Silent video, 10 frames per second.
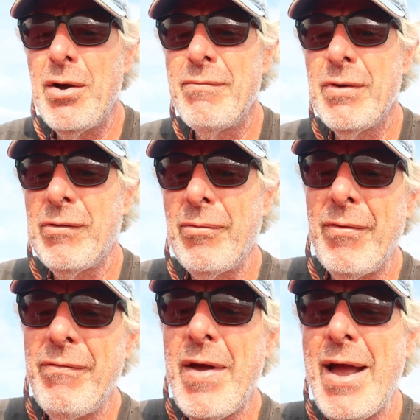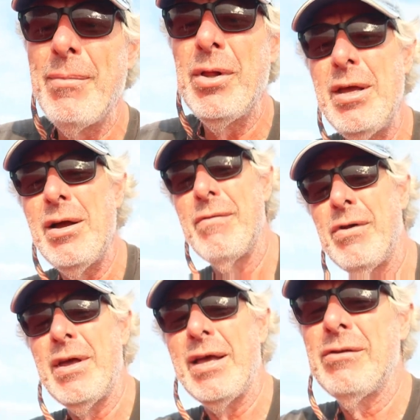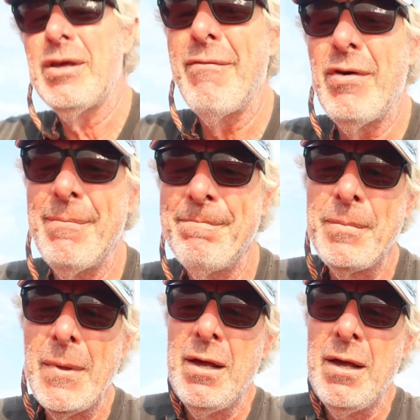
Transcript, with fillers: to go visit with family over Thanksgiving